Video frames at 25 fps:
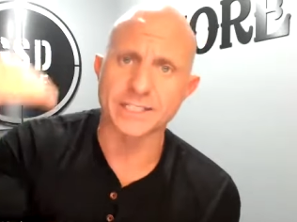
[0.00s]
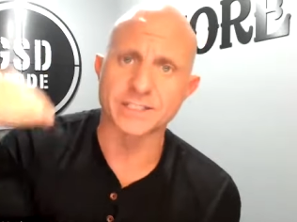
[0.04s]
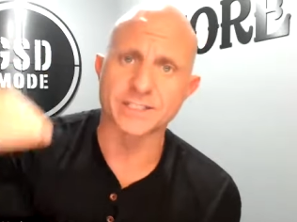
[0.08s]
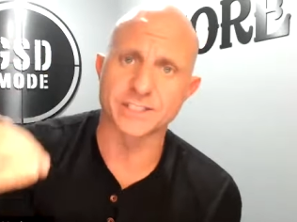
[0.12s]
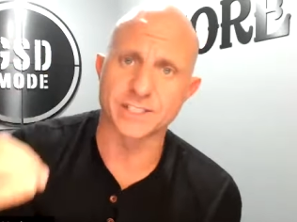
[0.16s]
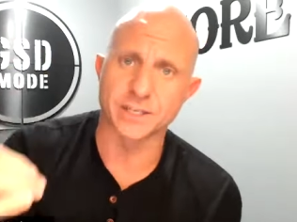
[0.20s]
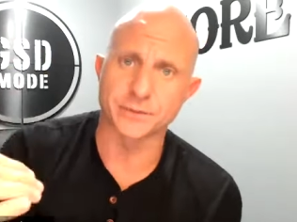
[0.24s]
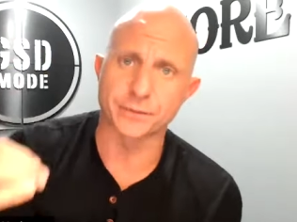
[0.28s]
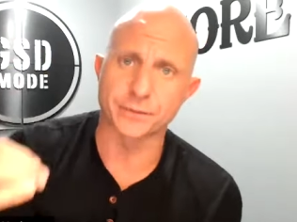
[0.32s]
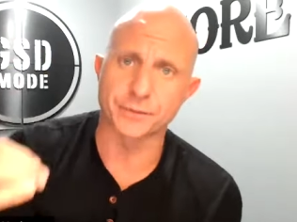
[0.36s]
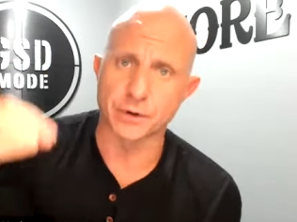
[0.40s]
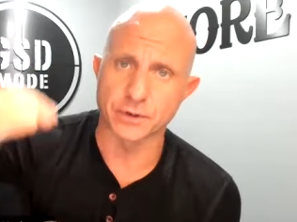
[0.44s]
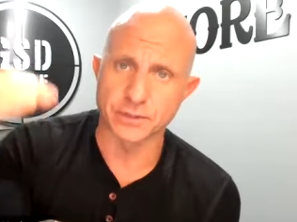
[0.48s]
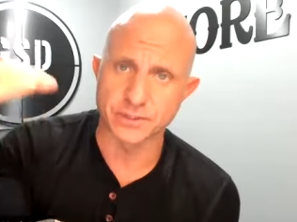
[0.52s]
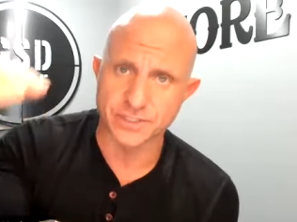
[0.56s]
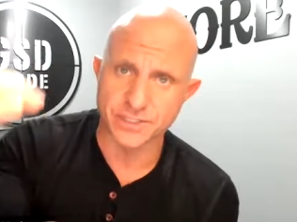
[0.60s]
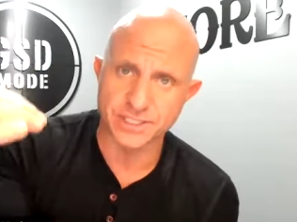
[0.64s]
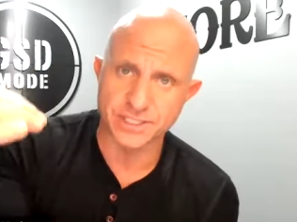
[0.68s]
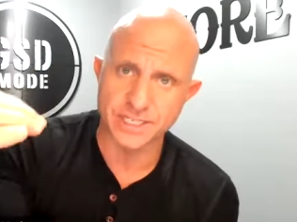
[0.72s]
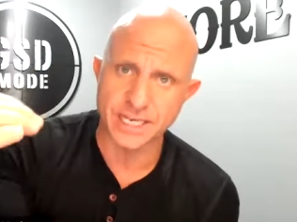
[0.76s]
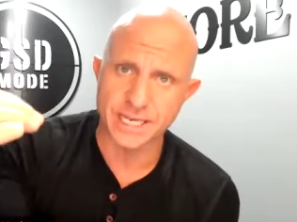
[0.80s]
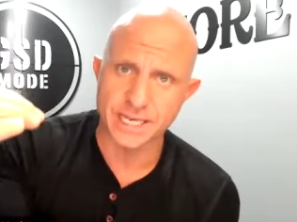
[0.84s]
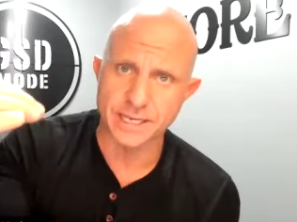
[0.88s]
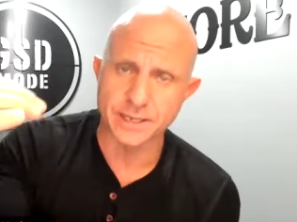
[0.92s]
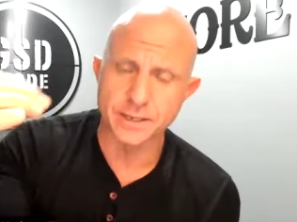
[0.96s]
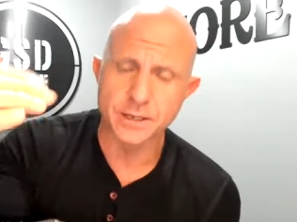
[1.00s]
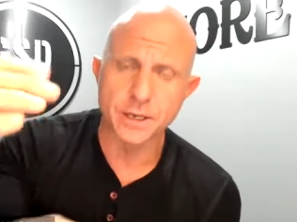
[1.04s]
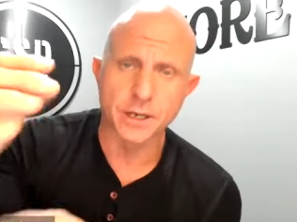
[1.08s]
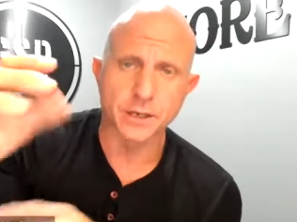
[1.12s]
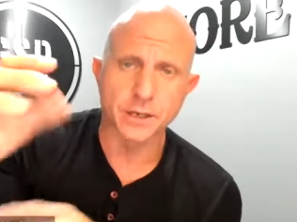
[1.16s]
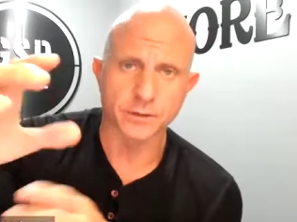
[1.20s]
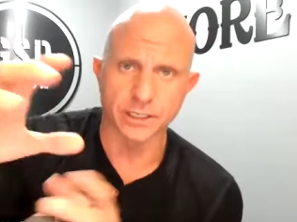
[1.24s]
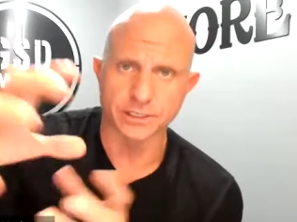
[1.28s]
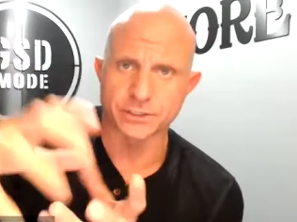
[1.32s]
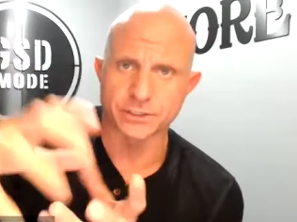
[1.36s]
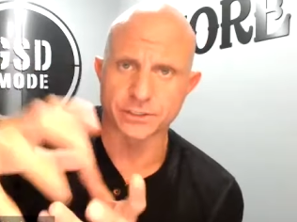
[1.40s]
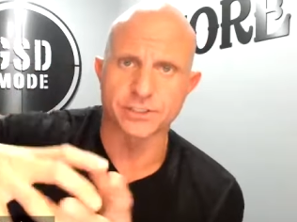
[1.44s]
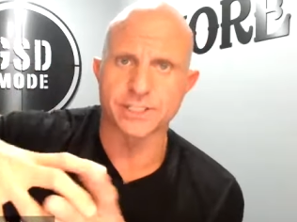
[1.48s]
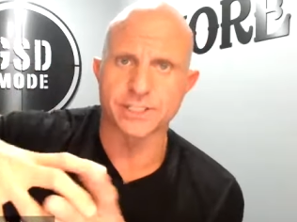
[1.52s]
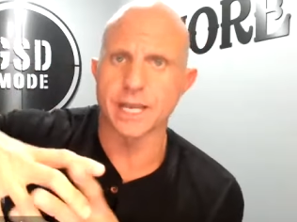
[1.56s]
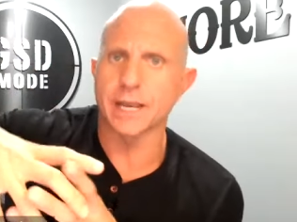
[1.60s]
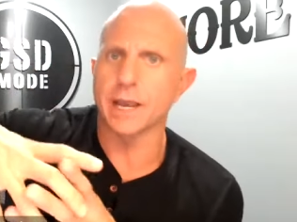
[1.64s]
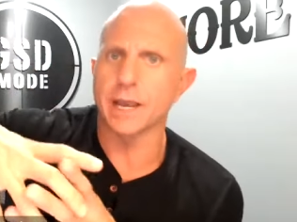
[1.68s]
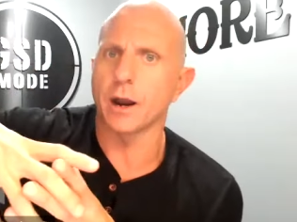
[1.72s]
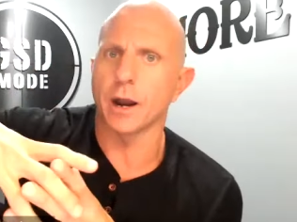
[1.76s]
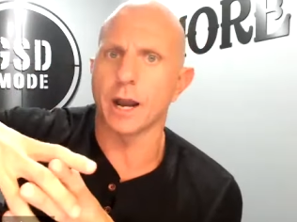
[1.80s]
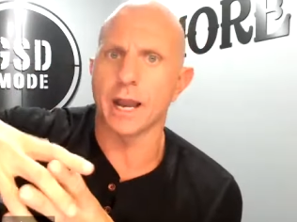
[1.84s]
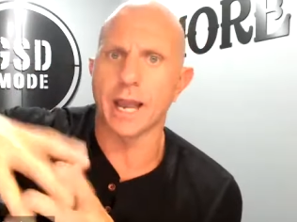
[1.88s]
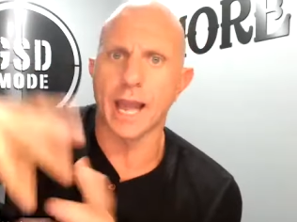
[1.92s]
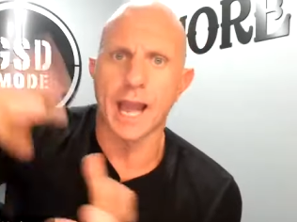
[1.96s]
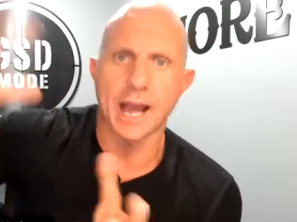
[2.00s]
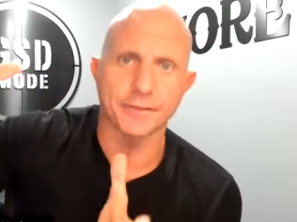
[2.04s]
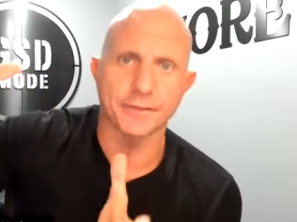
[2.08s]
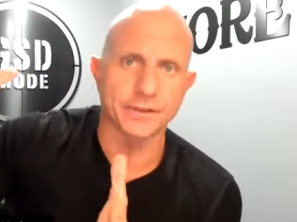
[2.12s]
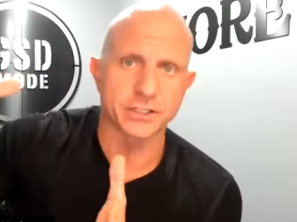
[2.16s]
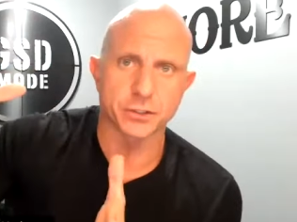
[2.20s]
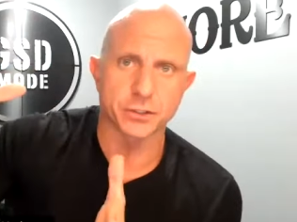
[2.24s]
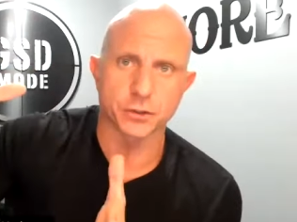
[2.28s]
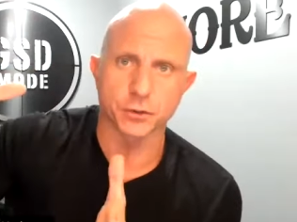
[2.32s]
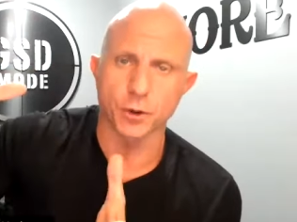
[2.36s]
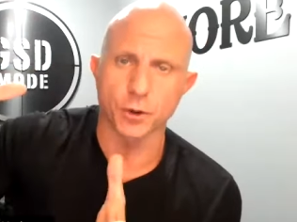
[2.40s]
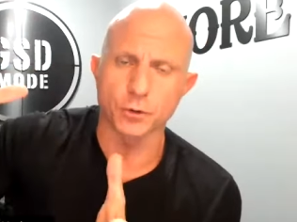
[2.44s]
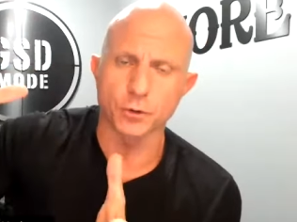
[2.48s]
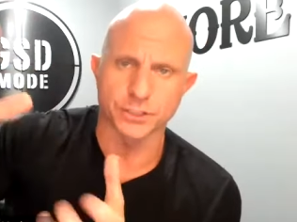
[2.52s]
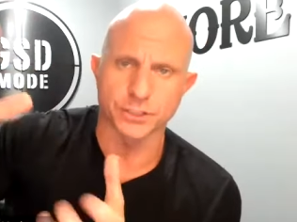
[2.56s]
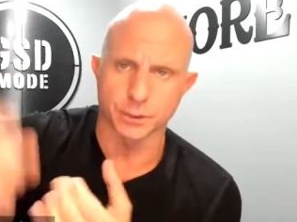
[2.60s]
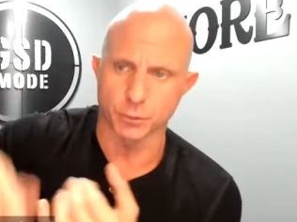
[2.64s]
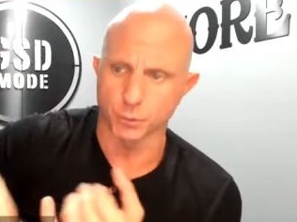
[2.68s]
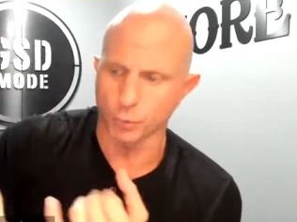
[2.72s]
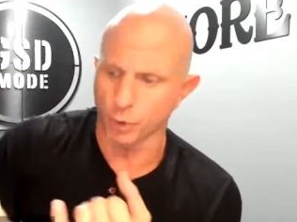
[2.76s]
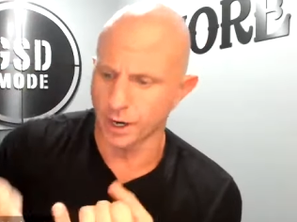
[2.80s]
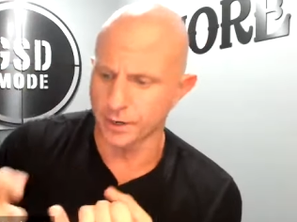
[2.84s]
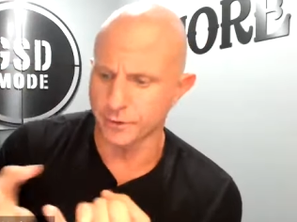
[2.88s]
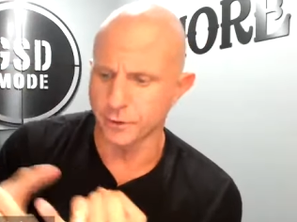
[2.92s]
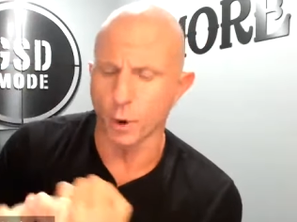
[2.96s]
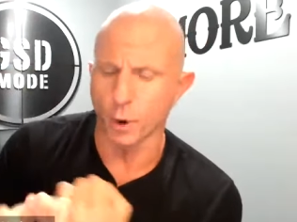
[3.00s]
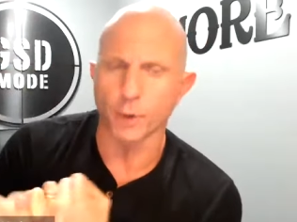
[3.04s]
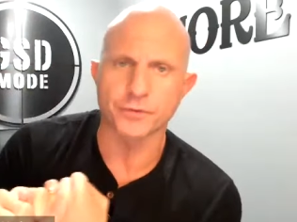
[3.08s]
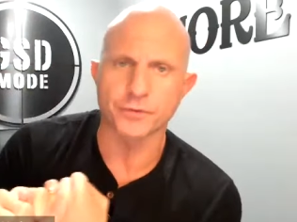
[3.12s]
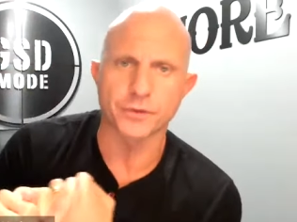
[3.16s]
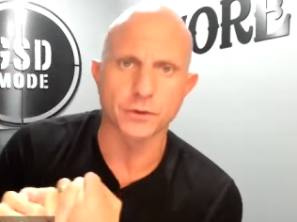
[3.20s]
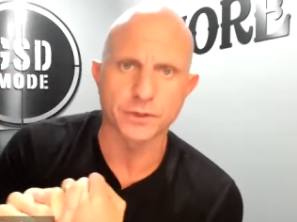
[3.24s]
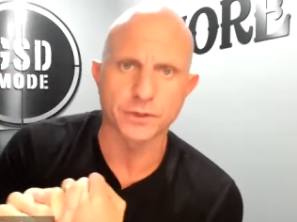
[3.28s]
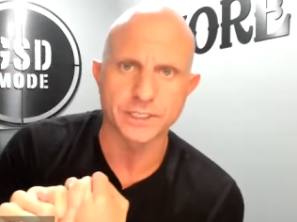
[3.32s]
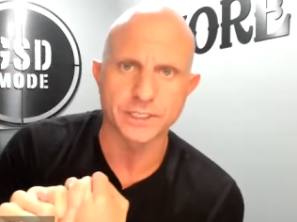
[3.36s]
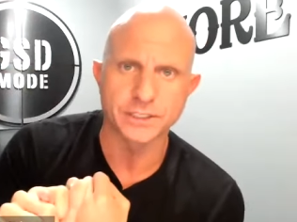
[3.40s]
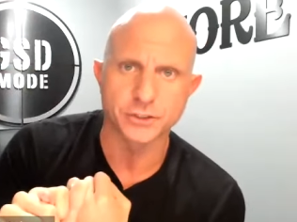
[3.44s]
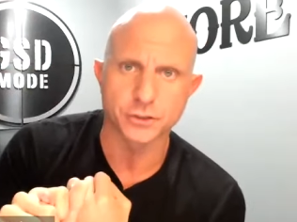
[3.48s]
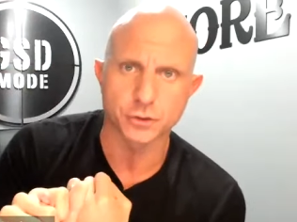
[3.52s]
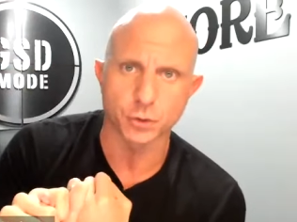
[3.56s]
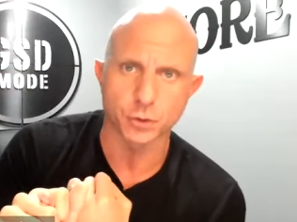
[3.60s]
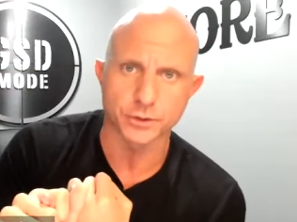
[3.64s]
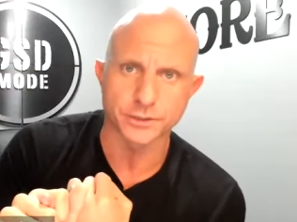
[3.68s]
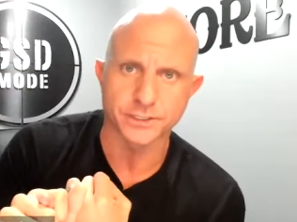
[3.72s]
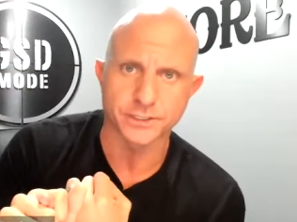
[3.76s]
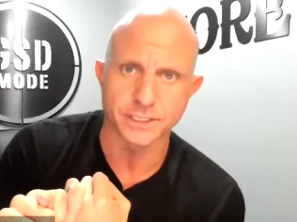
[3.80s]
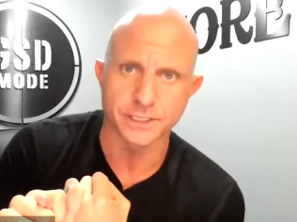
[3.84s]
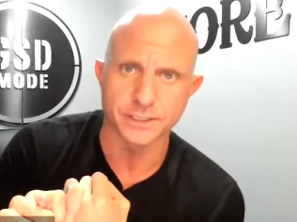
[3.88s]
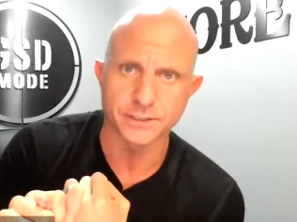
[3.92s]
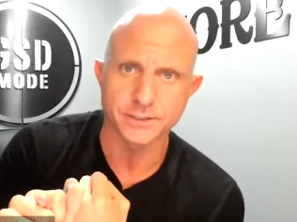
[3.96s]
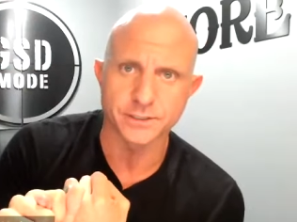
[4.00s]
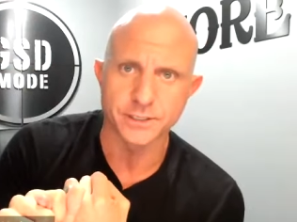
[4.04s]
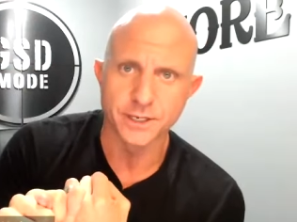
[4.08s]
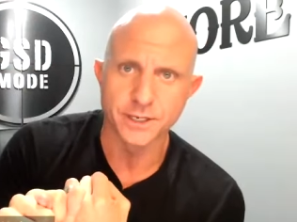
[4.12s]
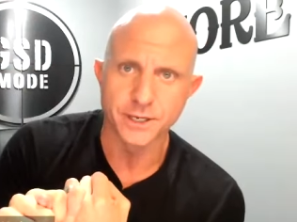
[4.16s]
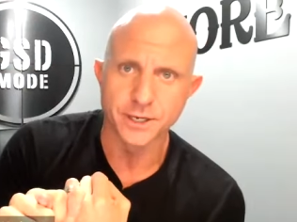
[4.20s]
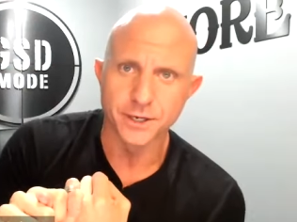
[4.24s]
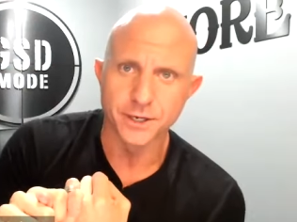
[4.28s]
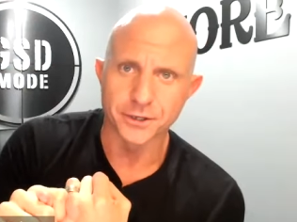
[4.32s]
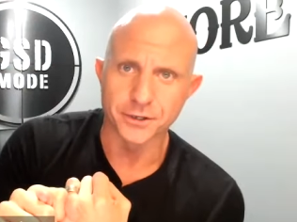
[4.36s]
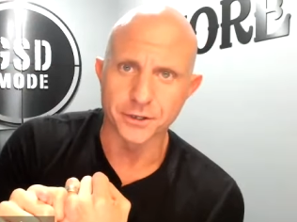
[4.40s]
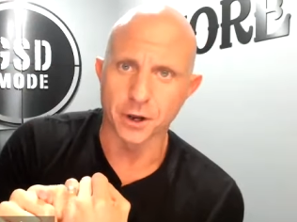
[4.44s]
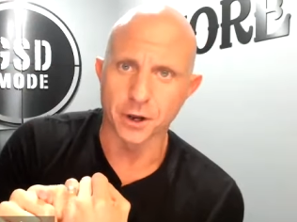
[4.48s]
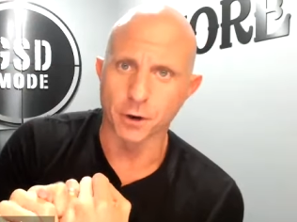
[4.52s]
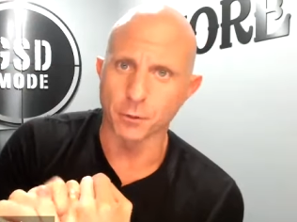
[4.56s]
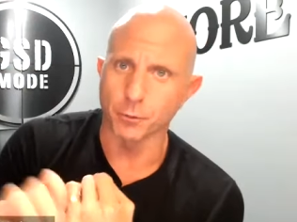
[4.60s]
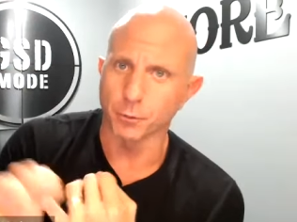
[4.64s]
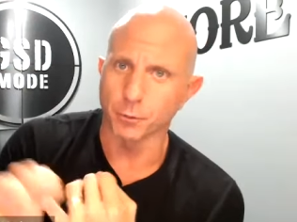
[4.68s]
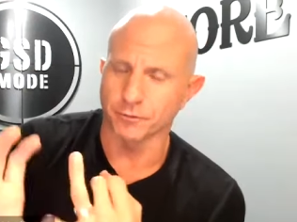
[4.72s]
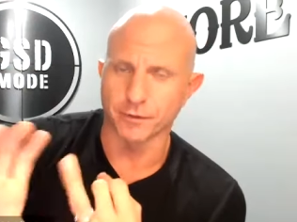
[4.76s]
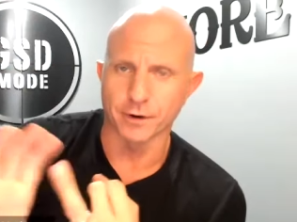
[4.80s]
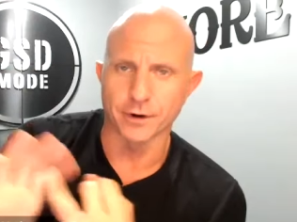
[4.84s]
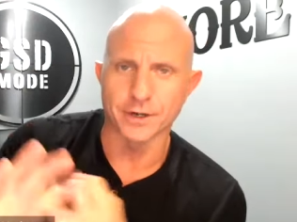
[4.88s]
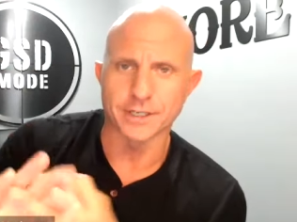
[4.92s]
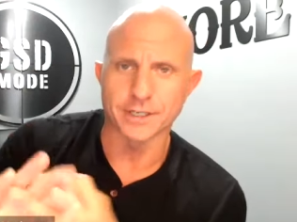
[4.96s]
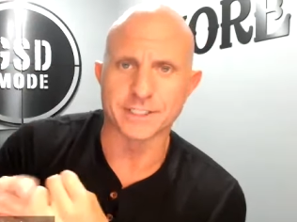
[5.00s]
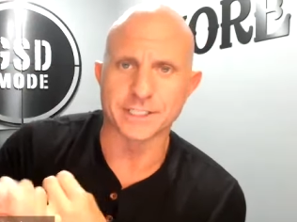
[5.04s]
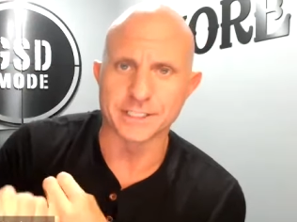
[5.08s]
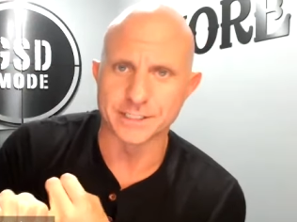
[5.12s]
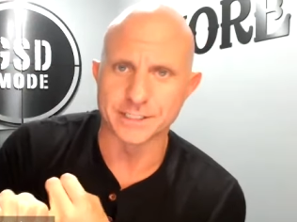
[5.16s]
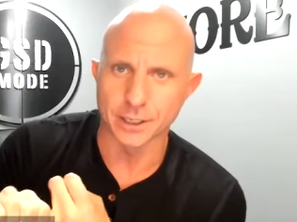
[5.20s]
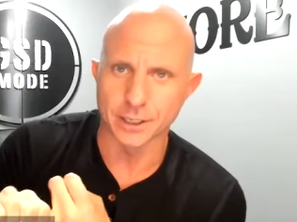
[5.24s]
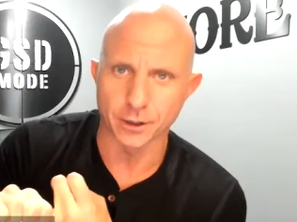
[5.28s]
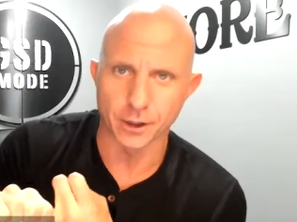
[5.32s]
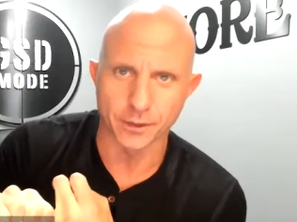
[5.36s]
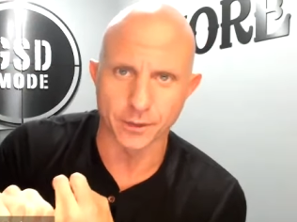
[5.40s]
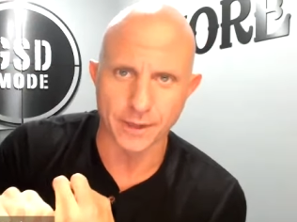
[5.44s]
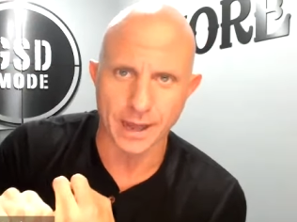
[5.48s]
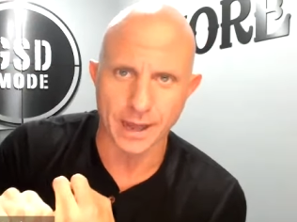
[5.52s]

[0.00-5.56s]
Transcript: can sit there and see, let's just say I have this closing. Well, I know what the lead source is, you know, we're very detailed